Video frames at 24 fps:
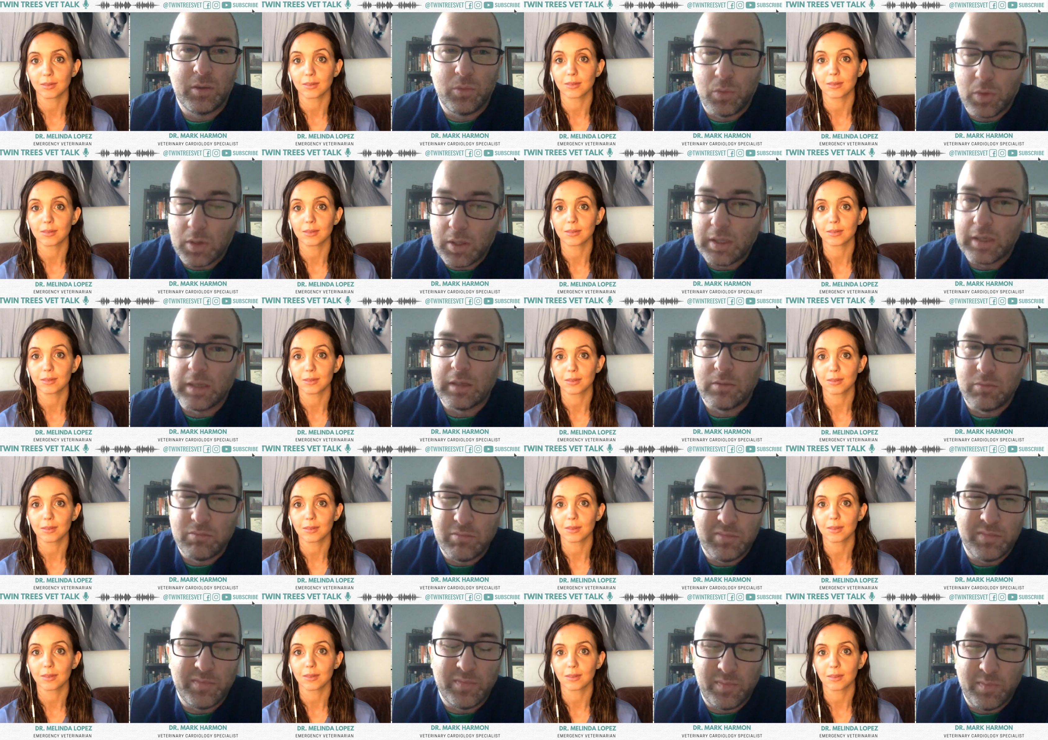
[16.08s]
Speaker 1: and we're like,
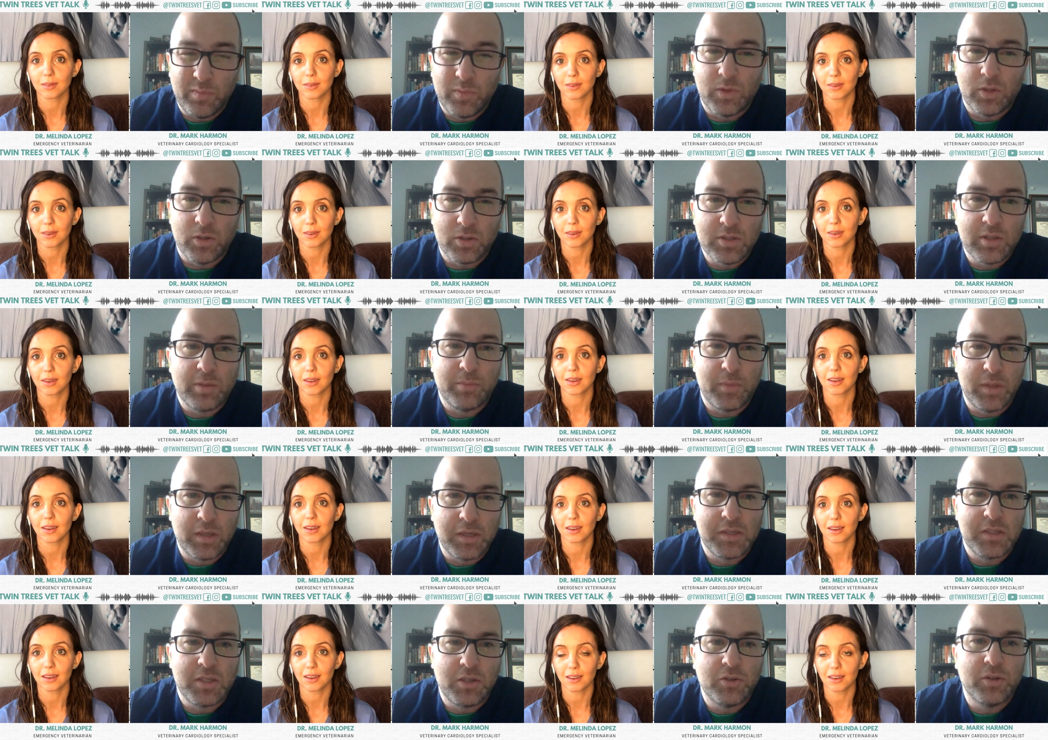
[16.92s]
there's
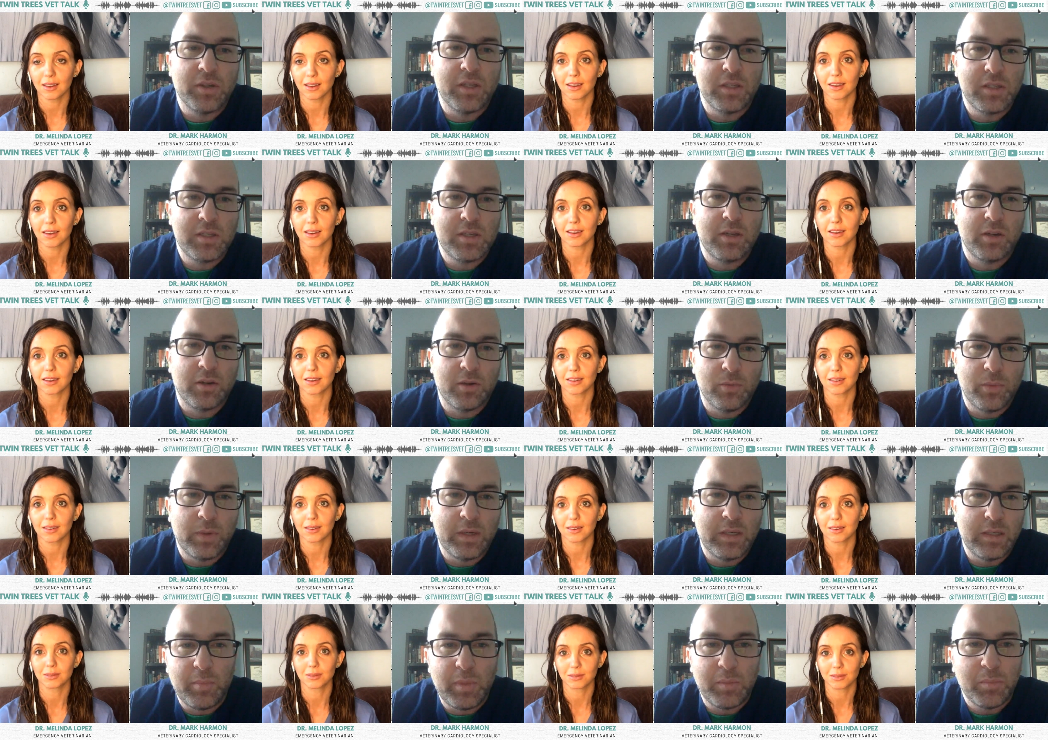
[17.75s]
something serious here.
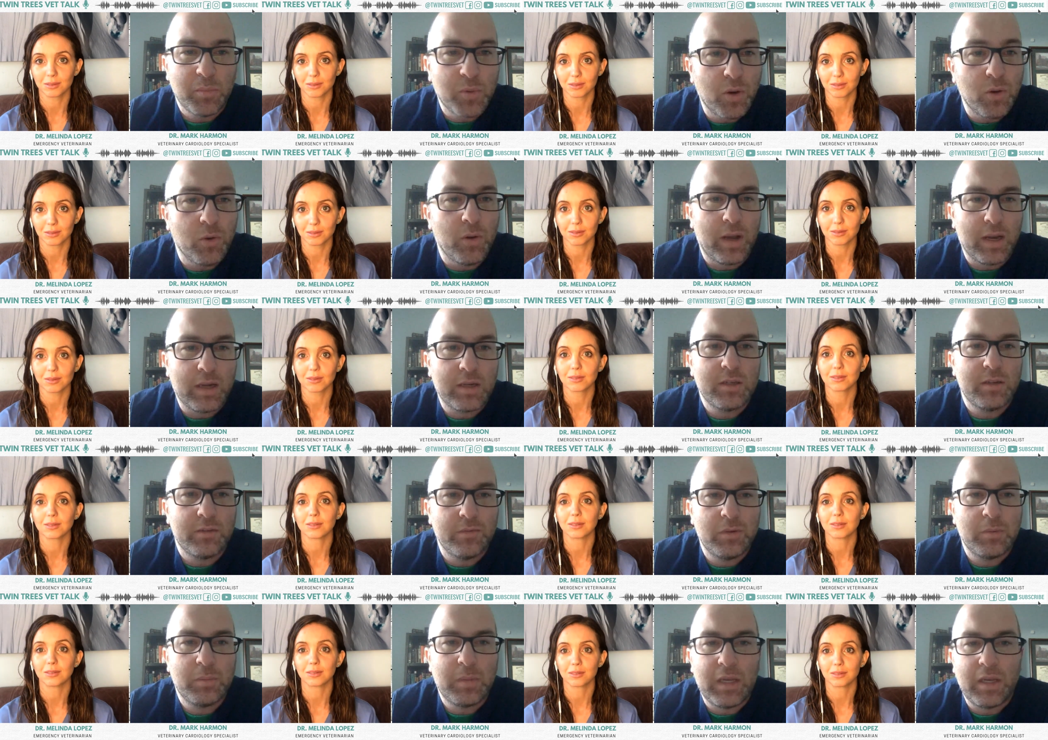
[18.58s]
We need to be
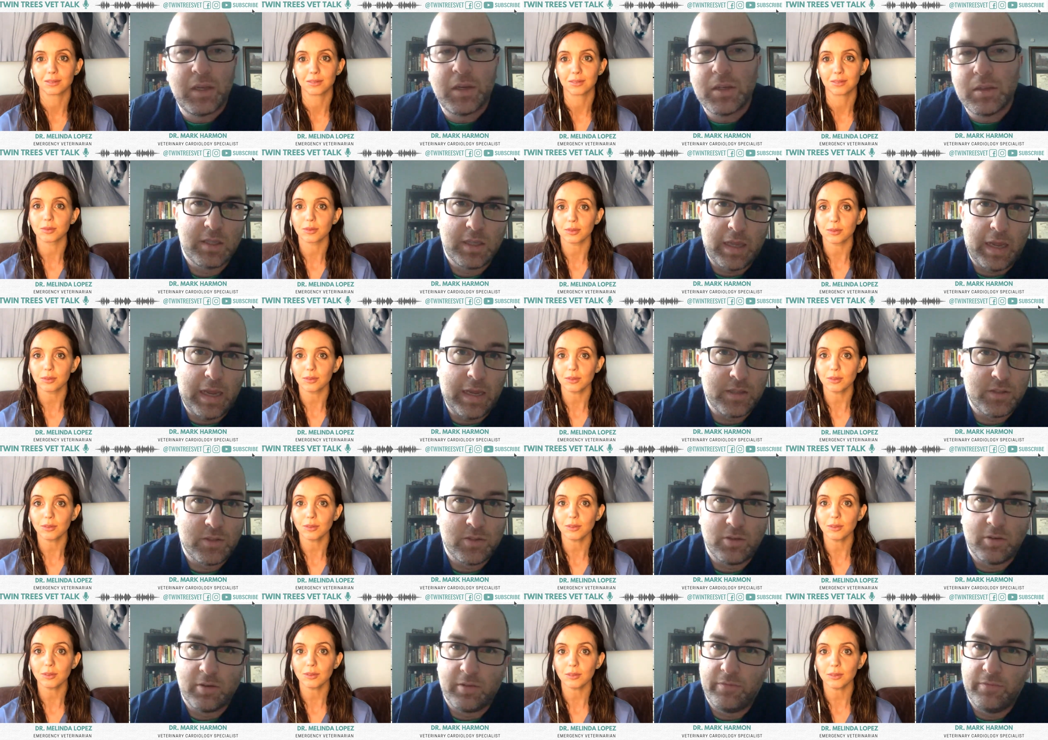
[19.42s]
proactive about it.
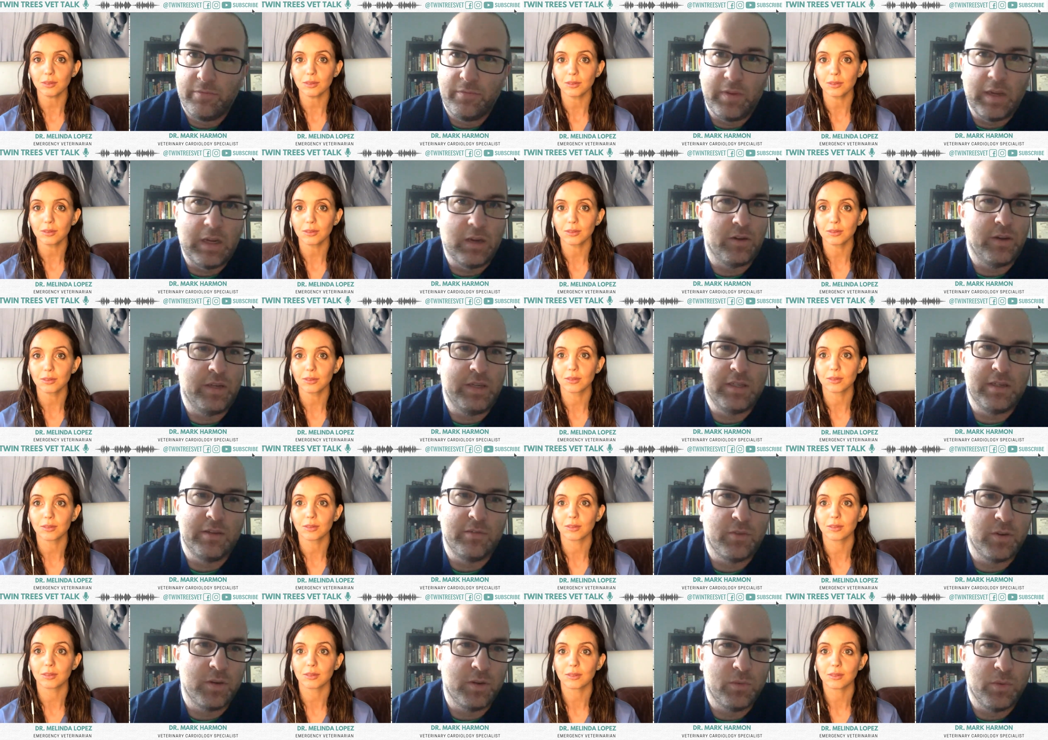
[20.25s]
Cats are very
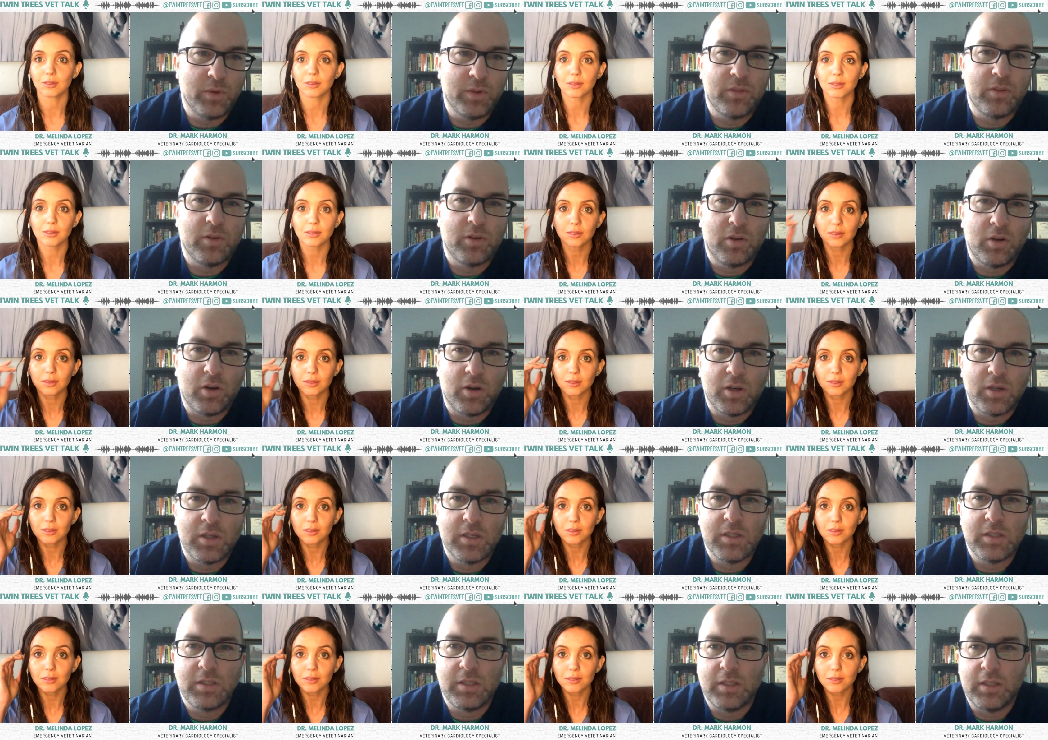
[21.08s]
different with their heart
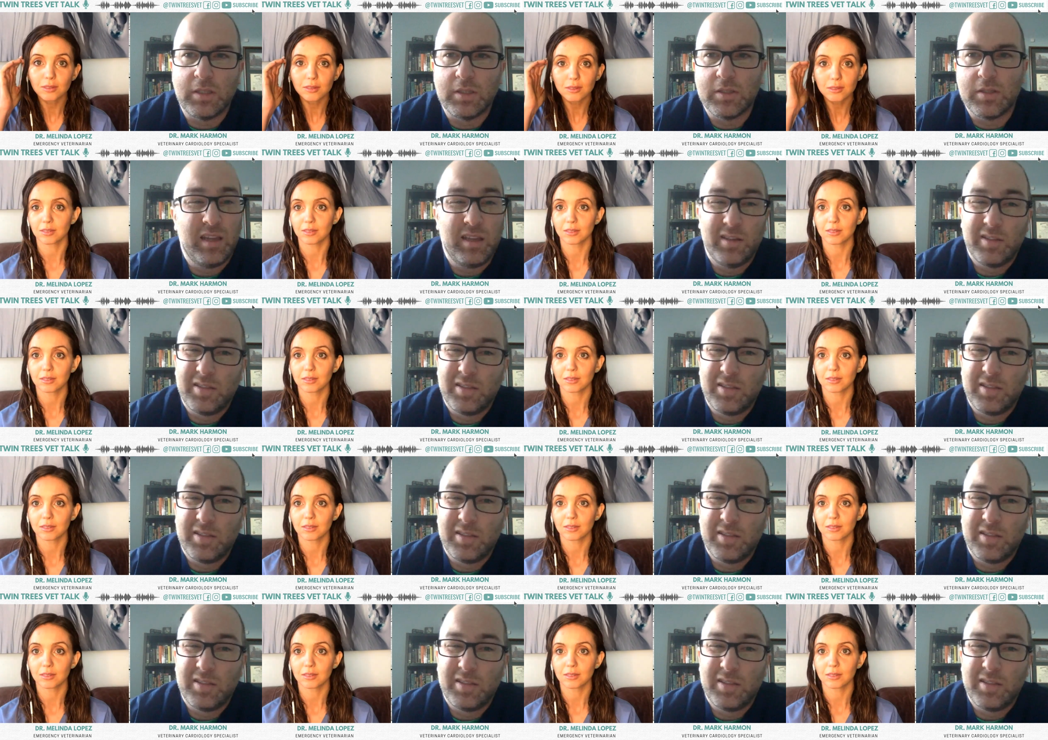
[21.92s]
disease.